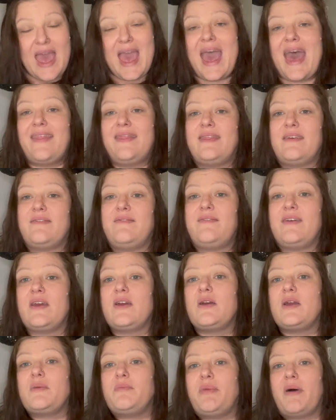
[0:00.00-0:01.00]
At the
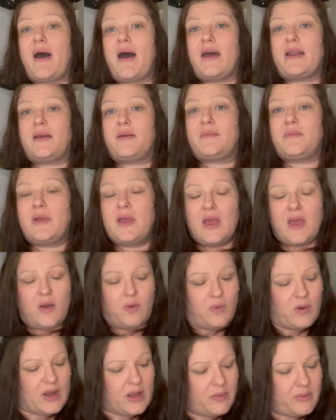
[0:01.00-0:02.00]
very bottom,
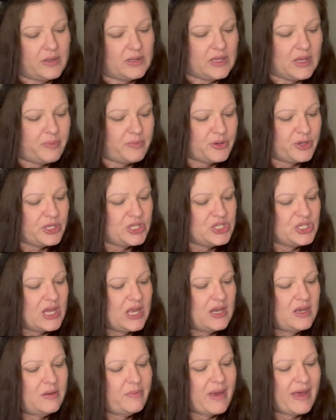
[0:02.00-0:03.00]
what I really
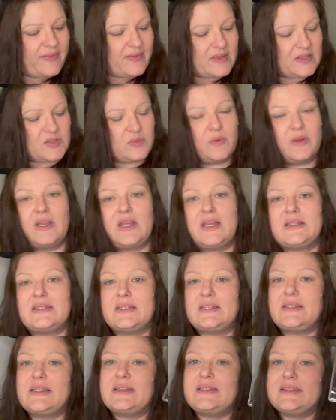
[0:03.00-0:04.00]
appreciated about this one is
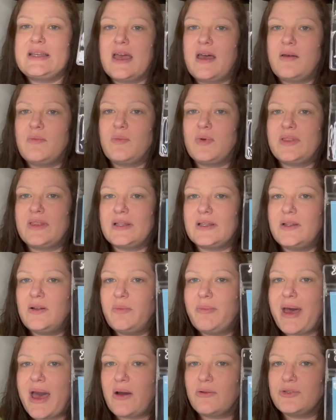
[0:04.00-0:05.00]
it does come with a little
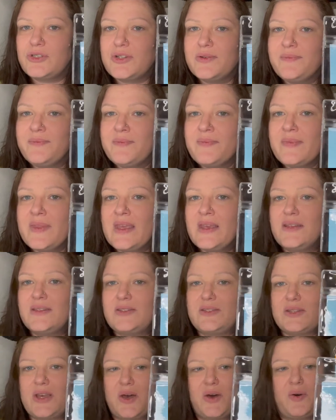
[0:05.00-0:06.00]
pouch.
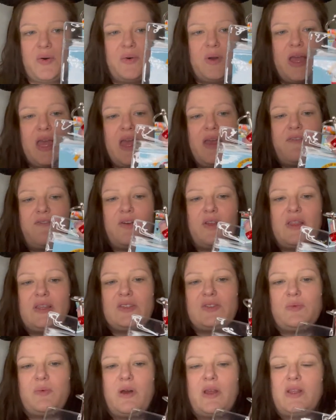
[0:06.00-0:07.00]
So for
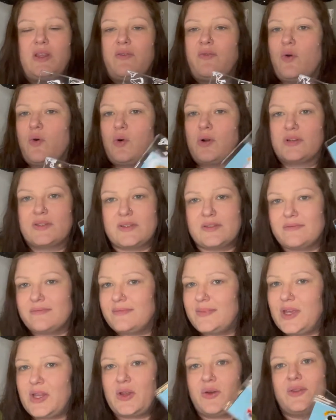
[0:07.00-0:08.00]
this one, of course,
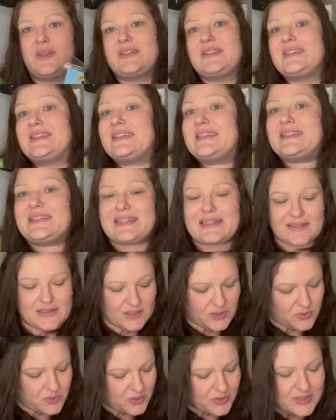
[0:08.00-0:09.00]
you know, this isn't Disney
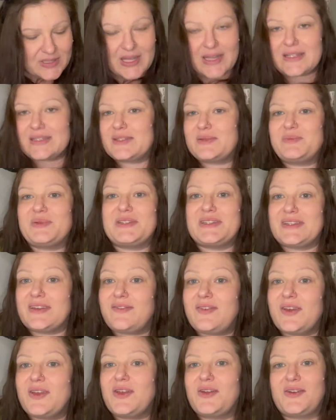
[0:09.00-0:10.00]
Cruise Line
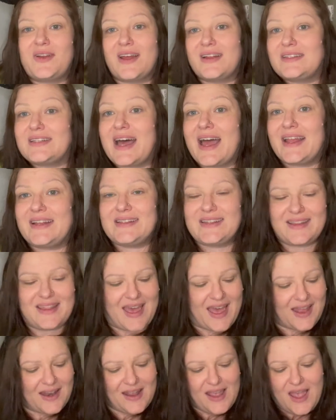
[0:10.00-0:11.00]
specific. You're not tied to
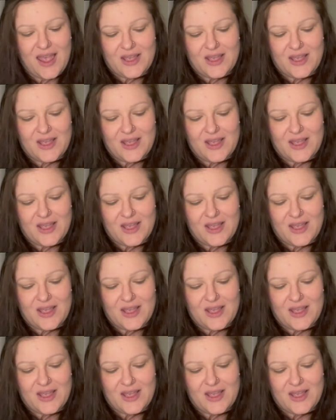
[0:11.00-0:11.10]
that.